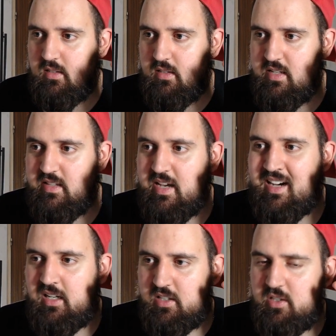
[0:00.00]
they, they
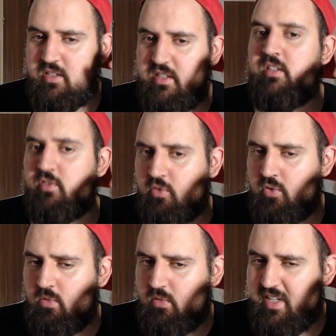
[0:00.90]
are these
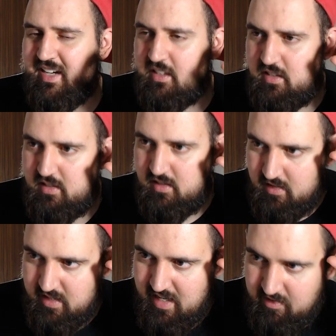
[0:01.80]
two, they are
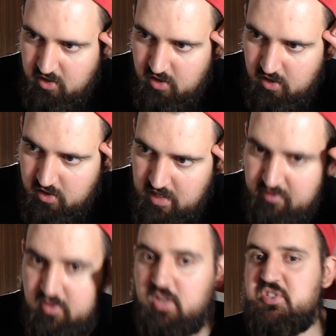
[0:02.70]
they have a, a
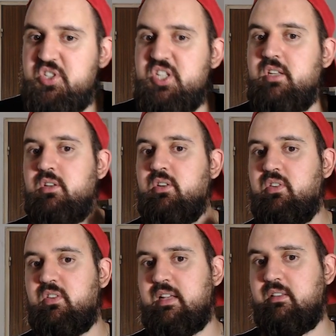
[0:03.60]
level of
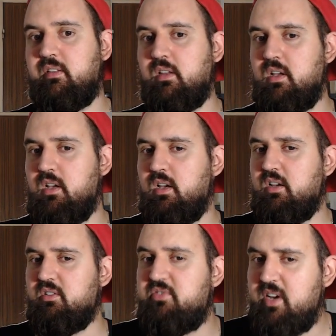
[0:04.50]
genius that
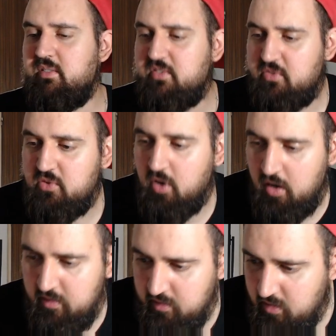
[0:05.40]
very few
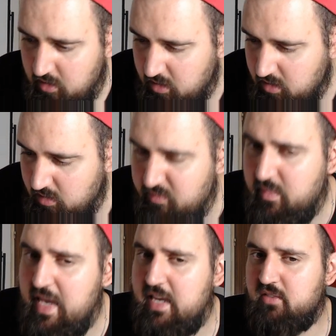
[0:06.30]
other
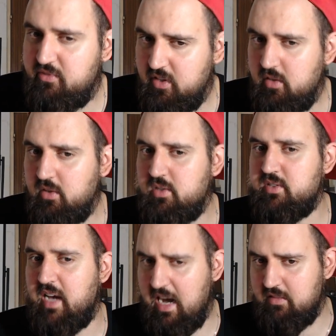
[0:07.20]
male figures
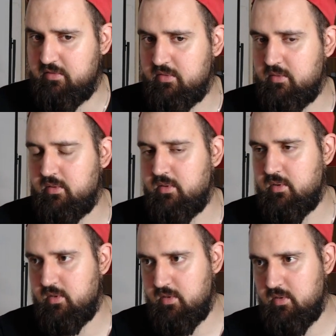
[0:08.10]
have.
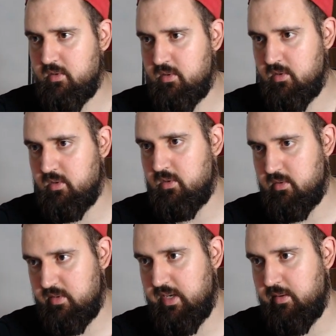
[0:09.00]

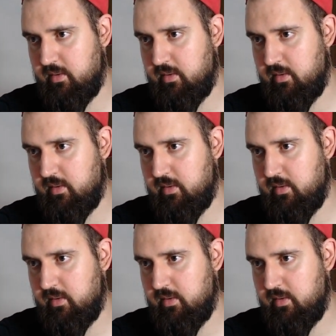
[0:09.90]
Yeah.